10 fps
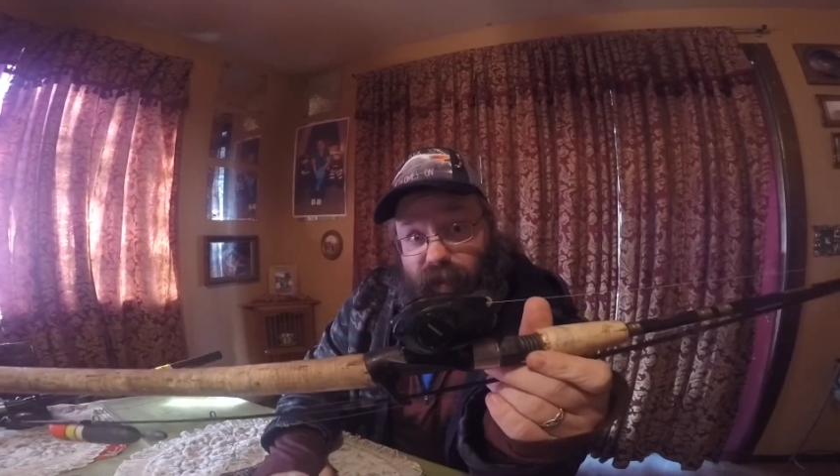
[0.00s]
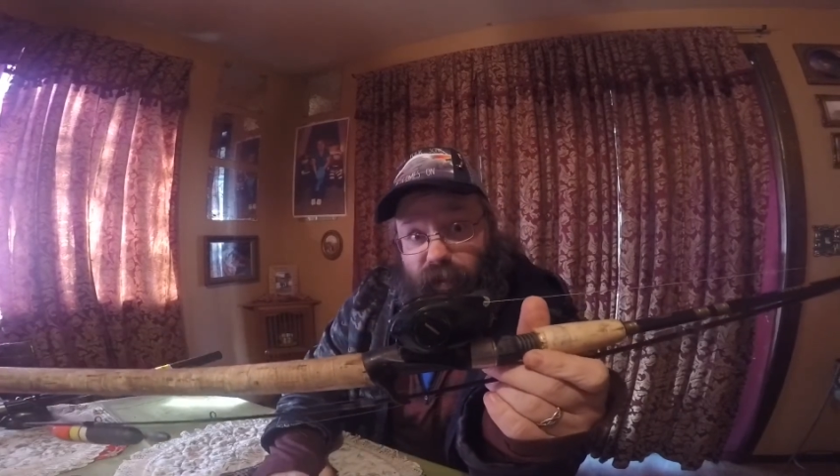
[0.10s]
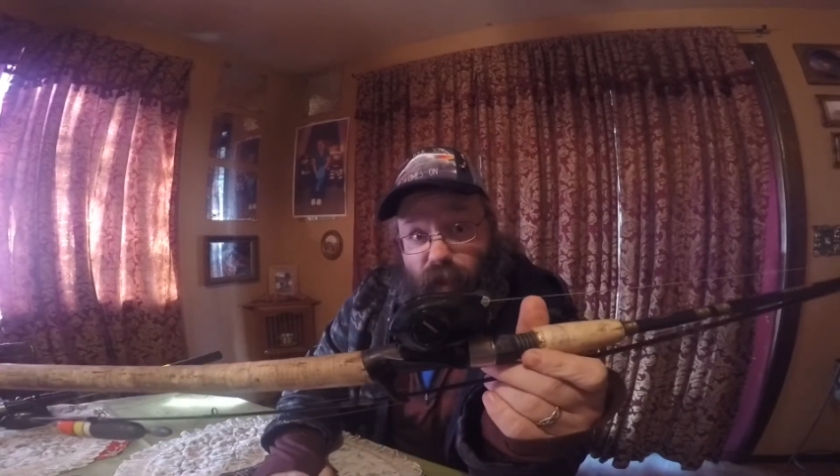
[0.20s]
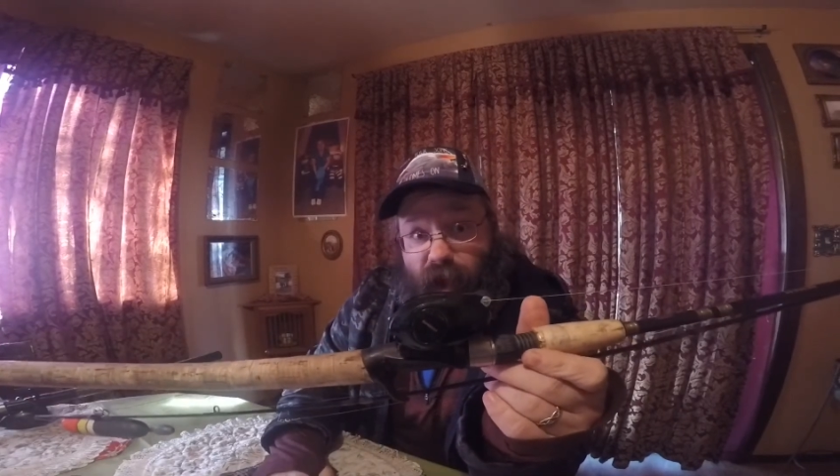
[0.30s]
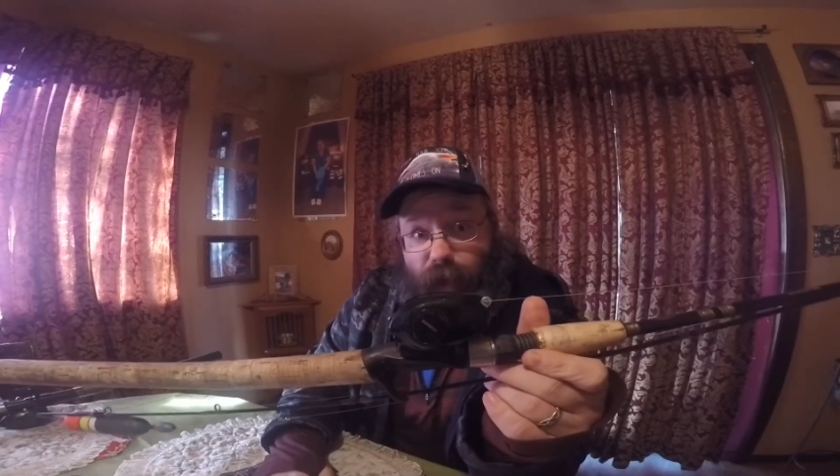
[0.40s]

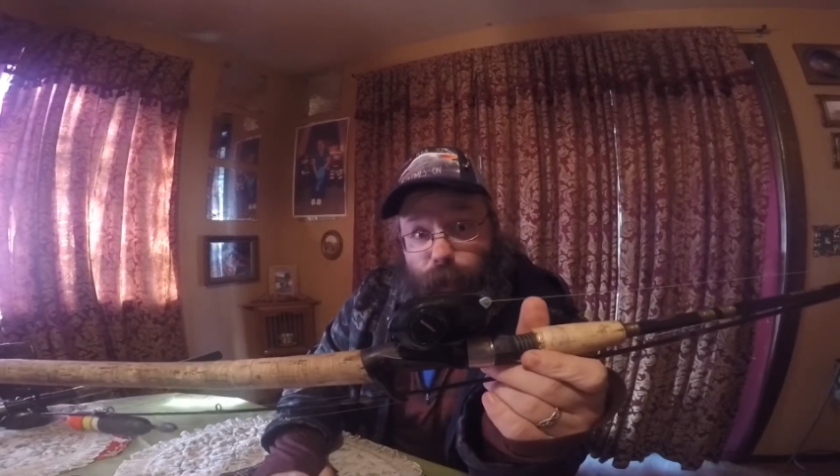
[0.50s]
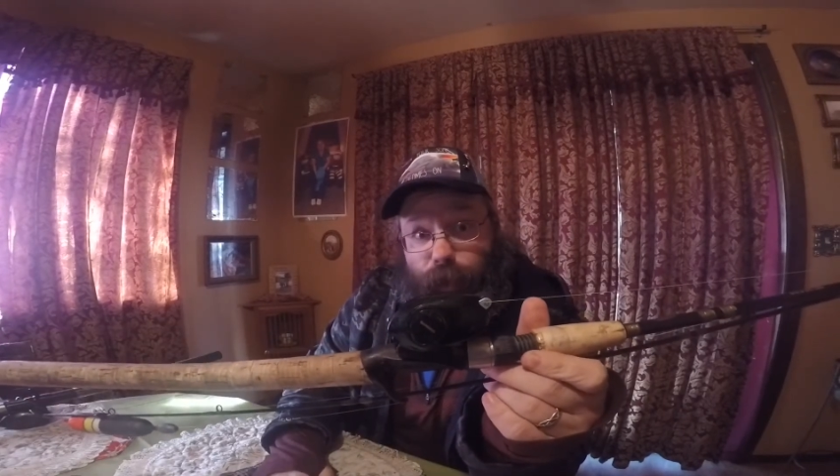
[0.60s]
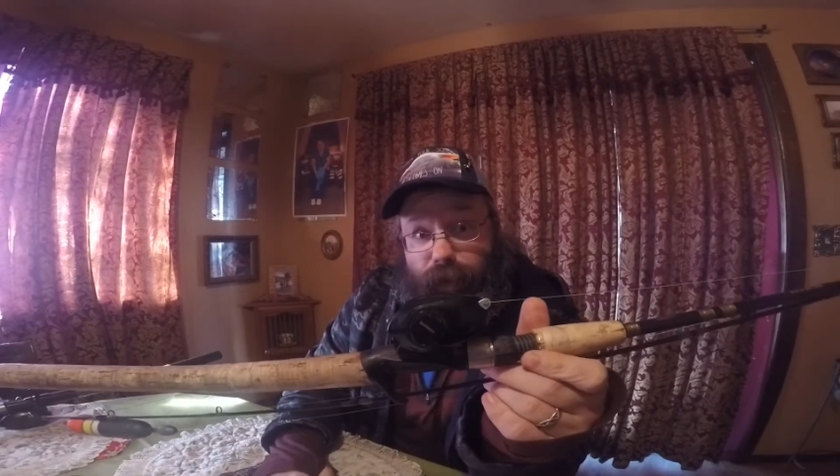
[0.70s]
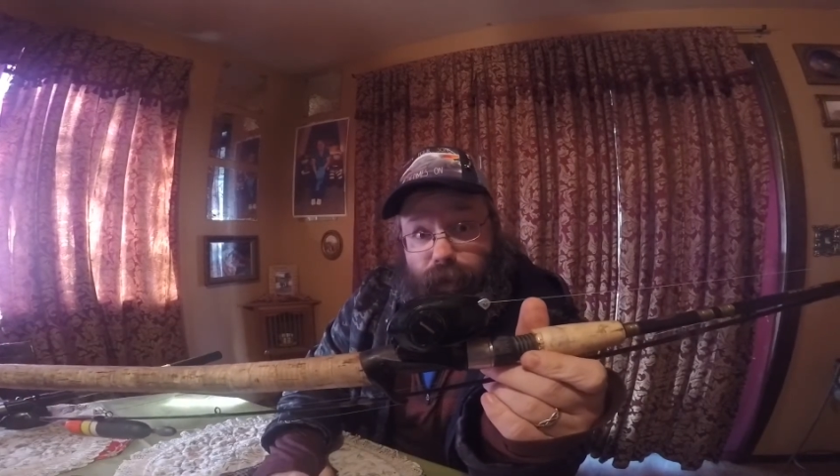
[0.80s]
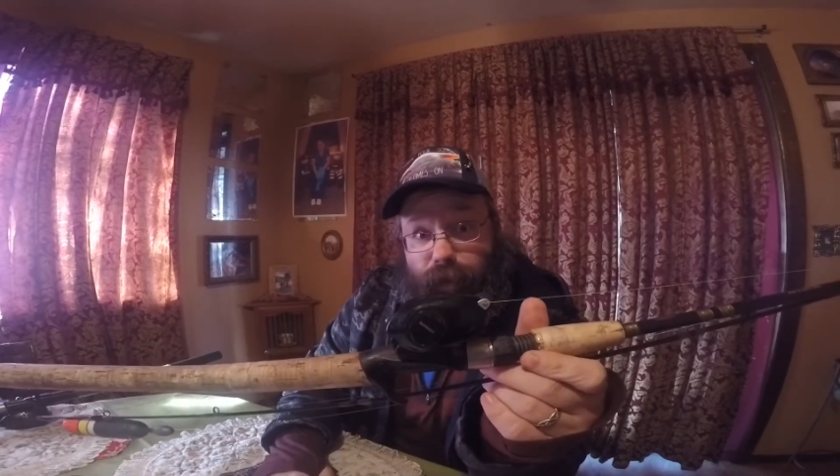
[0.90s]

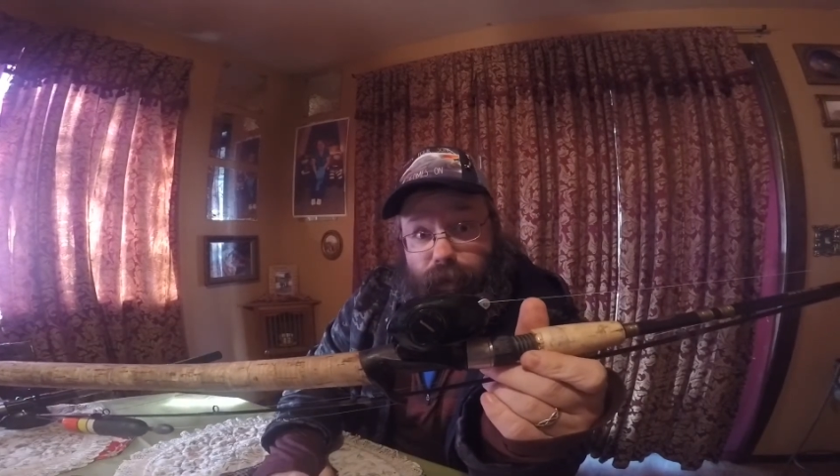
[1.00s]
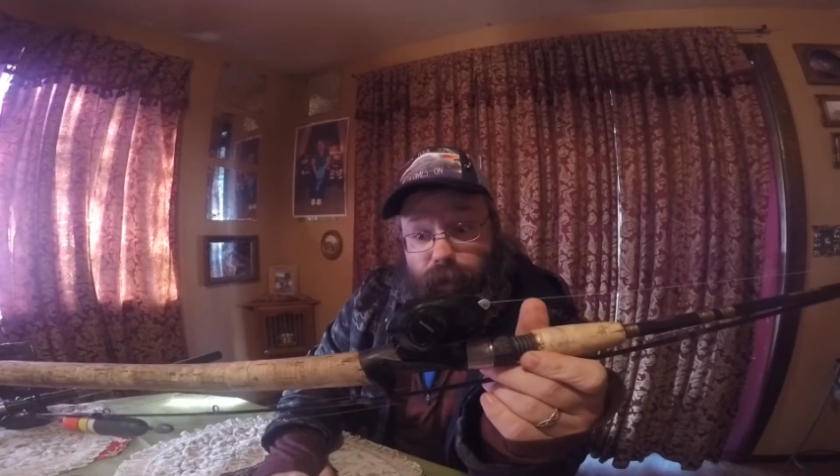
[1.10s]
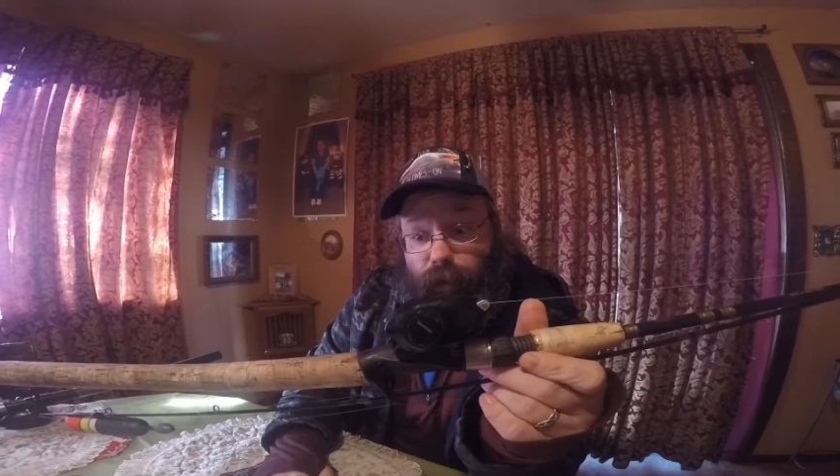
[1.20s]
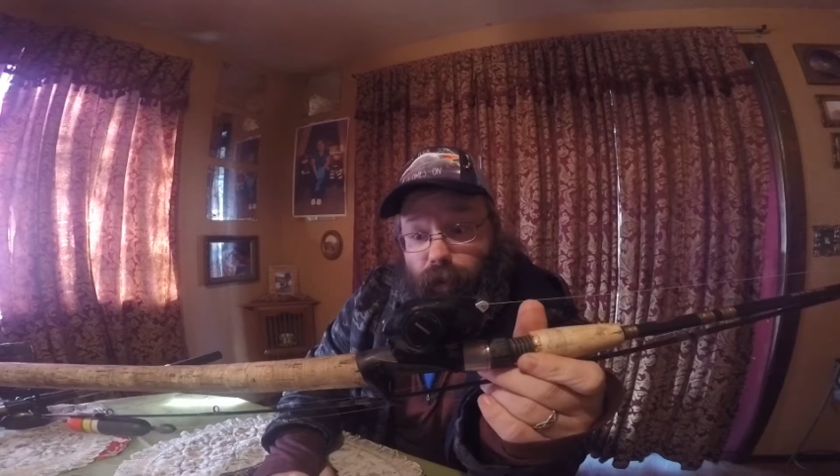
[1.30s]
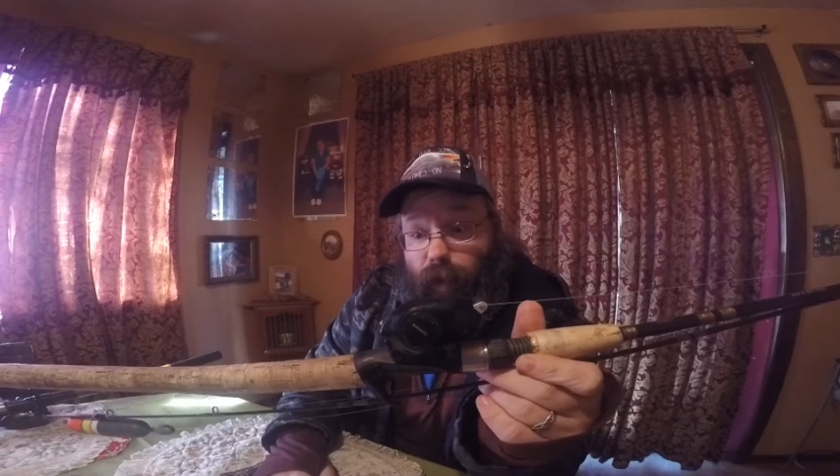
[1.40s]
Curados.
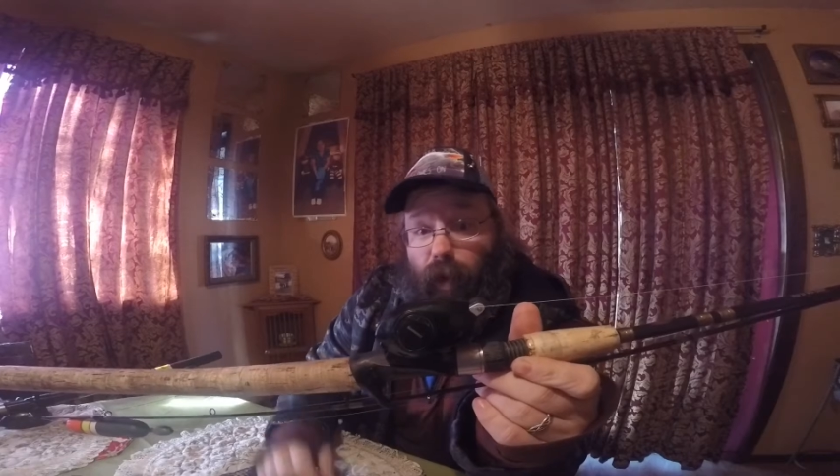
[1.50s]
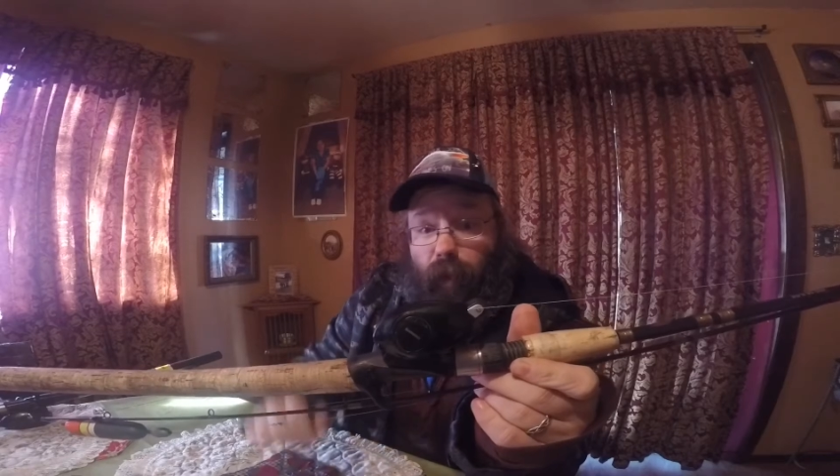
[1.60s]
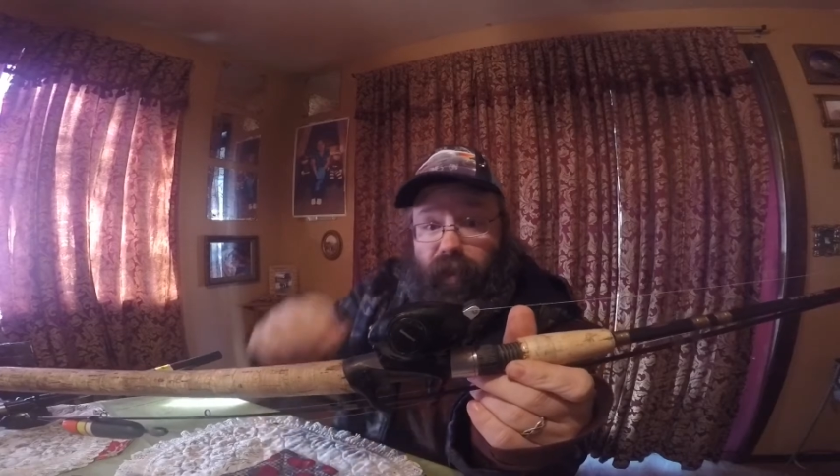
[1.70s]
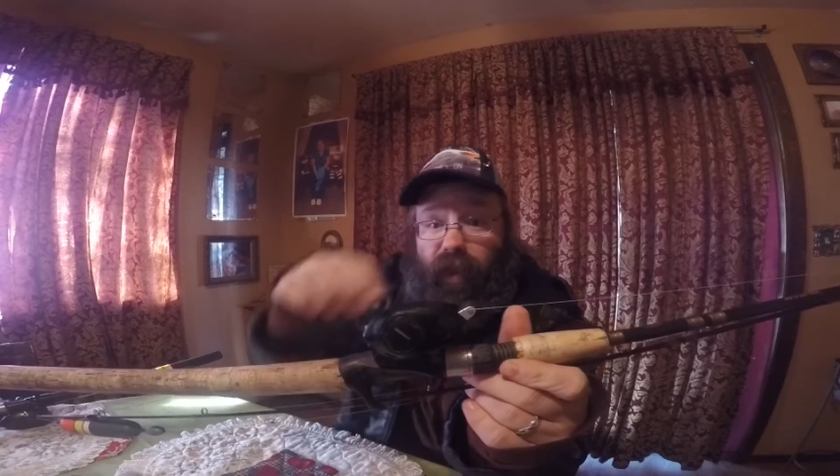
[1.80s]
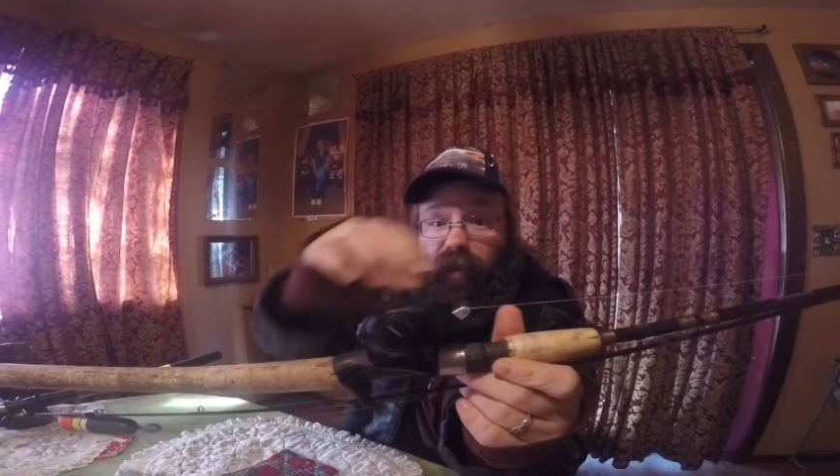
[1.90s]
I'm telling you,